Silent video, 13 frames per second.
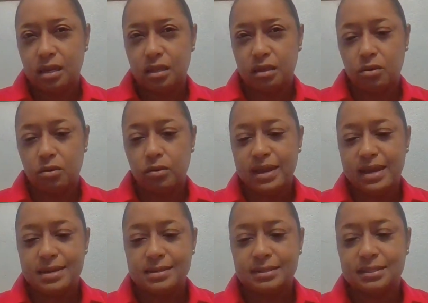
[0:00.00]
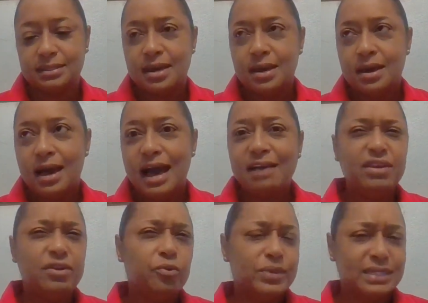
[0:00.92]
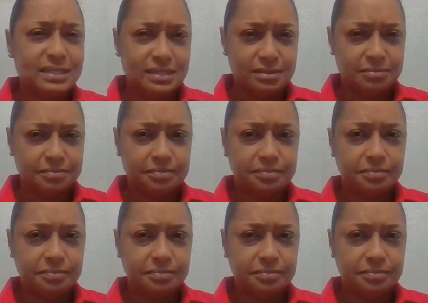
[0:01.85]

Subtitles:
though, is having wisdom.